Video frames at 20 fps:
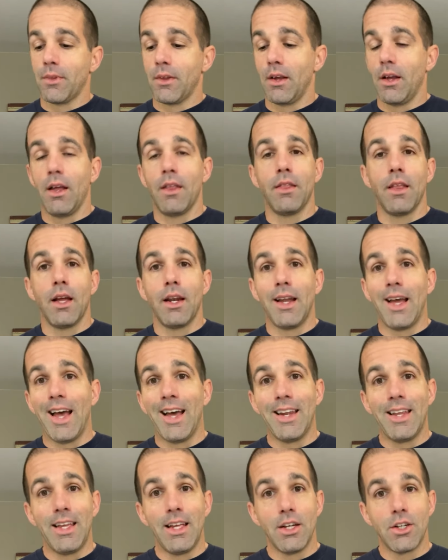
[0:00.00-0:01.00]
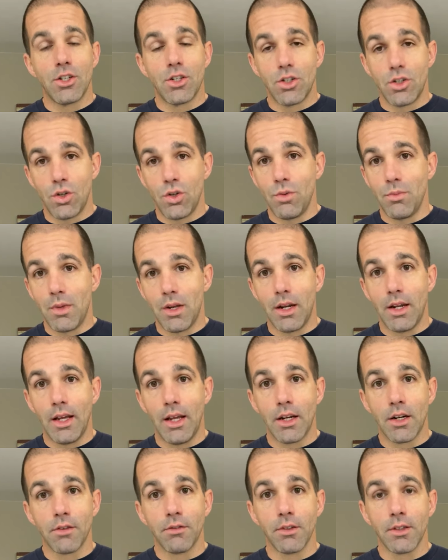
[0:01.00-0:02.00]
And then at each two minute
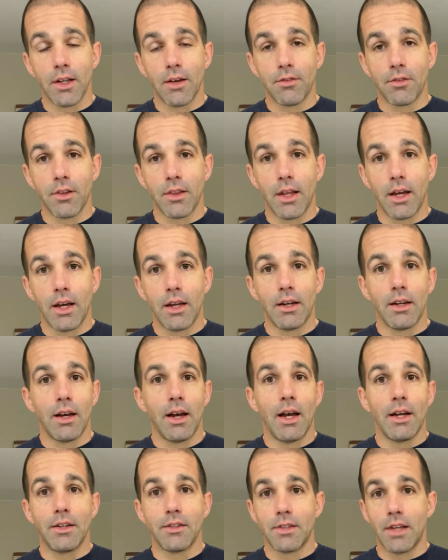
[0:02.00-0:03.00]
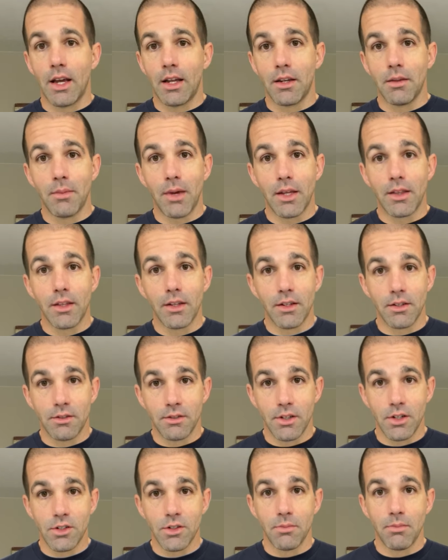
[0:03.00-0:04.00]
interval after that, I just had to make the
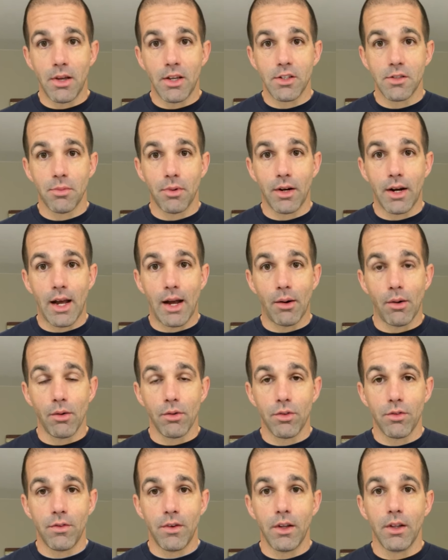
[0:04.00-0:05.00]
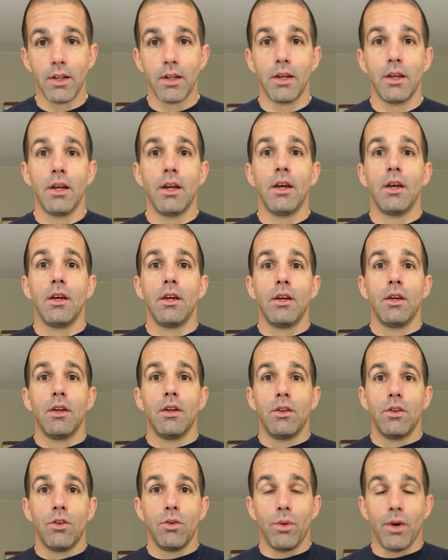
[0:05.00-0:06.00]
decision based upon how I was feeling.
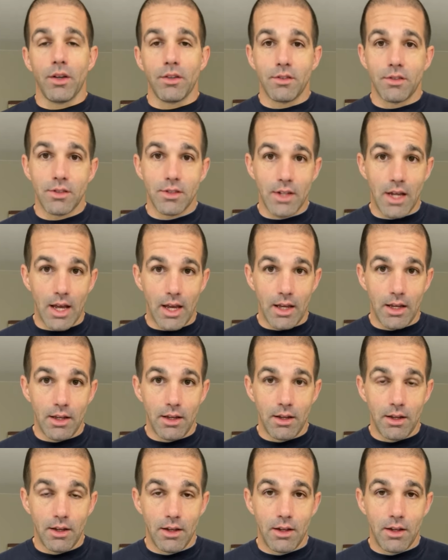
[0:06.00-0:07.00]
Do I stay?